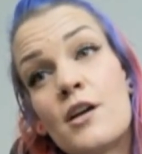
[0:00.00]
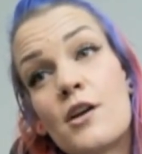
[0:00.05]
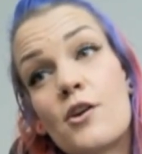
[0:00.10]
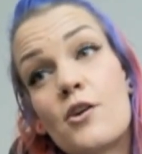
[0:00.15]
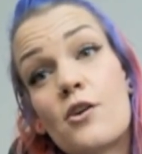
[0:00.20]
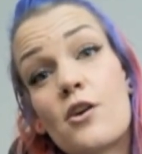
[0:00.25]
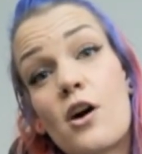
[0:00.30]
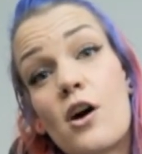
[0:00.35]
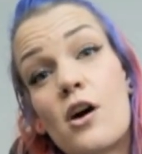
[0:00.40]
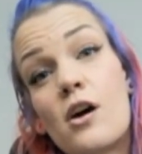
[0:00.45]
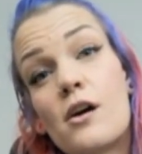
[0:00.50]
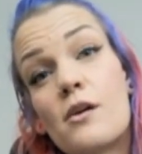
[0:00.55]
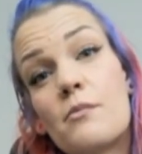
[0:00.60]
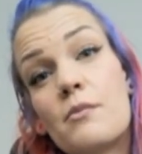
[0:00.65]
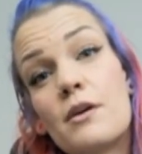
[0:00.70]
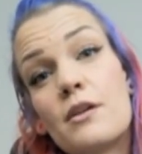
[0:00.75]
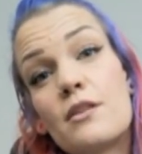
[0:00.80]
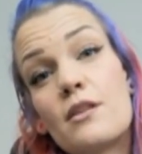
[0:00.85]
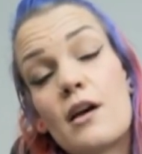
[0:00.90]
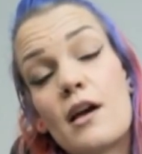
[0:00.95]
your car
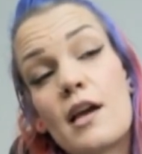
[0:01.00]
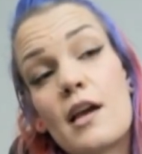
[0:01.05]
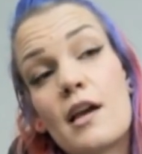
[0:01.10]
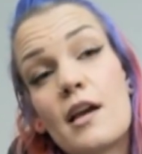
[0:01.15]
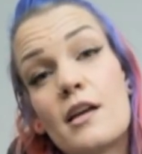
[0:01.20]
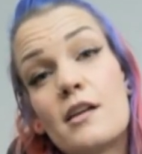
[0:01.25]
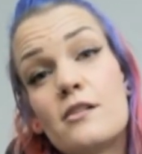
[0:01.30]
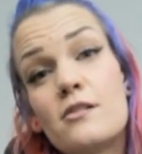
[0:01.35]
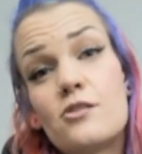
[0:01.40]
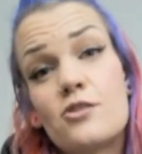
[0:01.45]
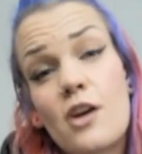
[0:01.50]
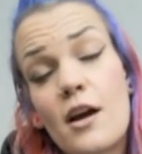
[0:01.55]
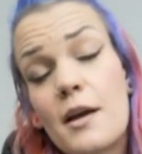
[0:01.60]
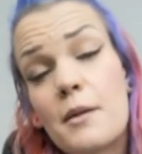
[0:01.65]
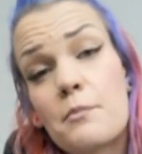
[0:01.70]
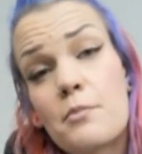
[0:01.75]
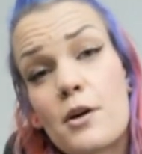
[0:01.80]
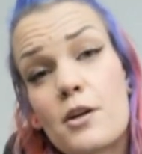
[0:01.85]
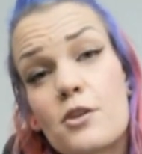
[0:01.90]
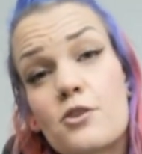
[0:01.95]
with a
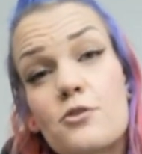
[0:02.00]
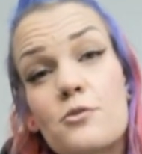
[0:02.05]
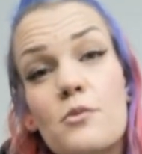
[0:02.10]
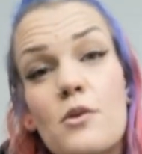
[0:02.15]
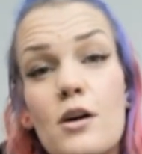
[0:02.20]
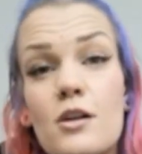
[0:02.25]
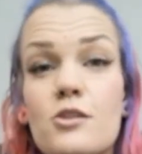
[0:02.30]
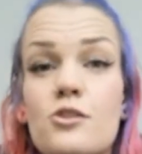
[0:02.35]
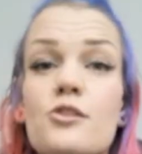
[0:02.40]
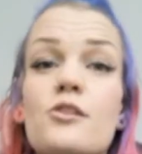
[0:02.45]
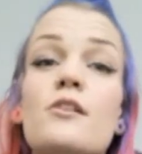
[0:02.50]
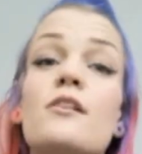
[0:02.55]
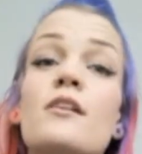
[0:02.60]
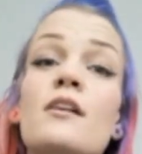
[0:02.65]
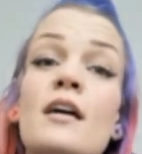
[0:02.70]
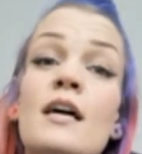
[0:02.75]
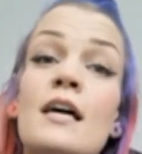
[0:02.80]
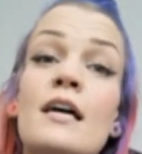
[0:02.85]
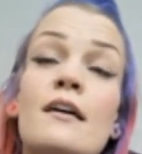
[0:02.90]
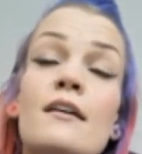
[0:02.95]
giant pressure washer,
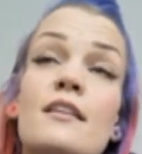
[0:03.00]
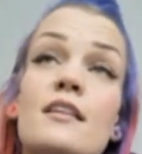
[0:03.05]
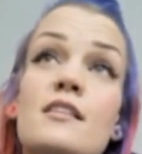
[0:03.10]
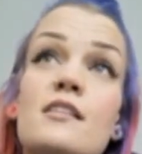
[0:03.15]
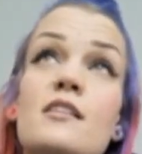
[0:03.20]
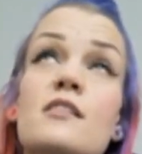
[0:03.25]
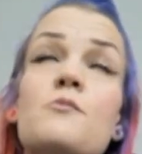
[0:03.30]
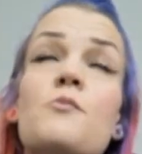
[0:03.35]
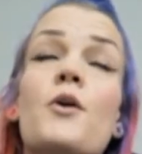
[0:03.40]
this is